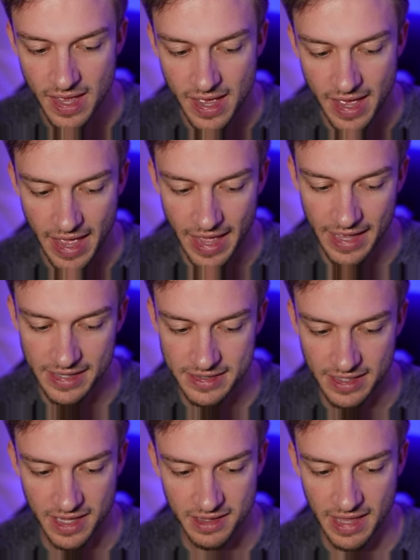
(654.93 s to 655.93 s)
And
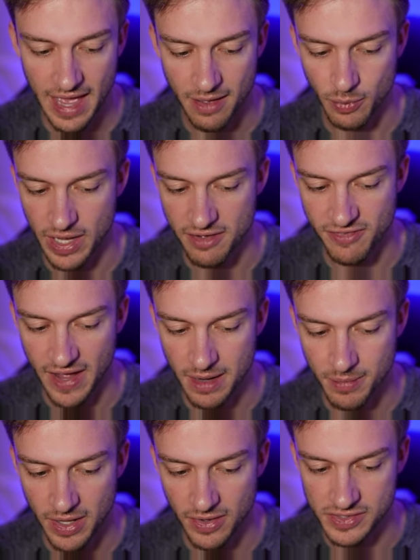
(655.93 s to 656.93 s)
yeah, we got
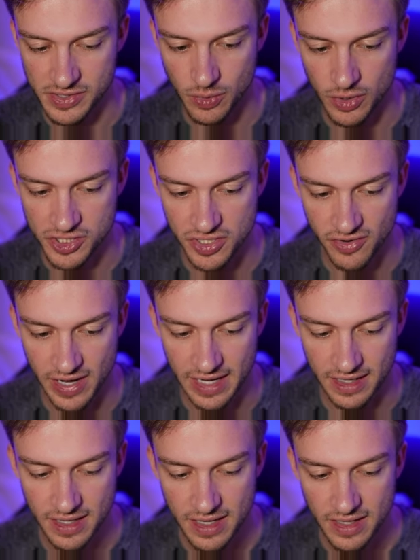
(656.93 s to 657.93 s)
Fireball and Scorching Ray.